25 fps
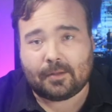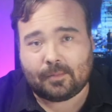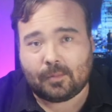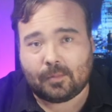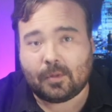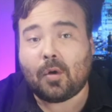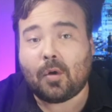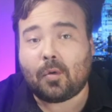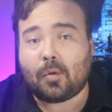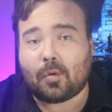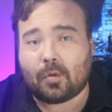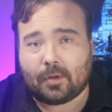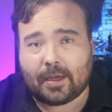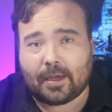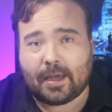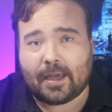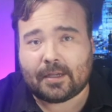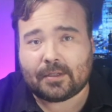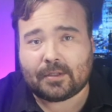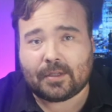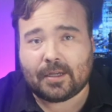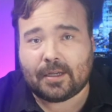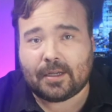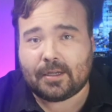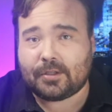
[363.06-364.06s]
local
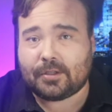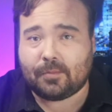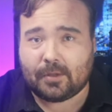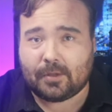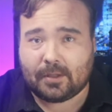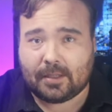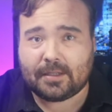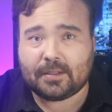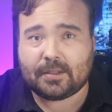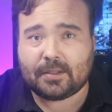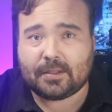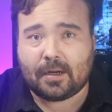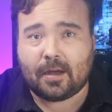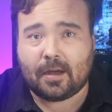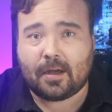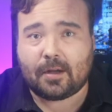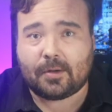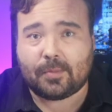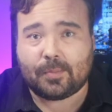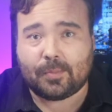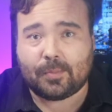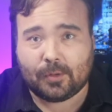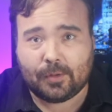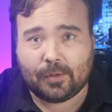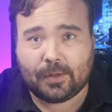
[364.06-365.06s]
gas station with less than 100
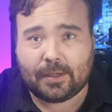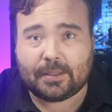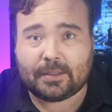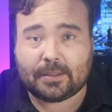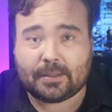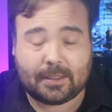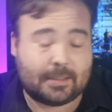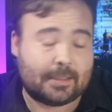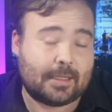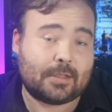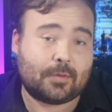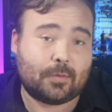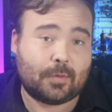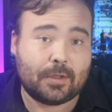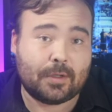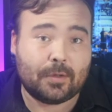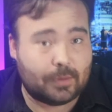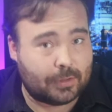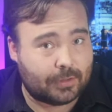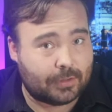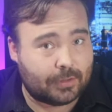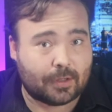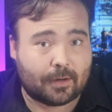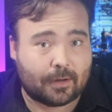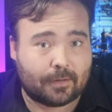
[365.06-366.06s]
employees, because that's what you
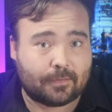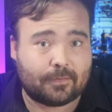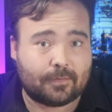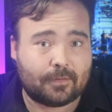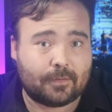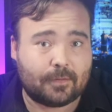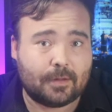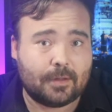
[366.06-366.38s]
deserve.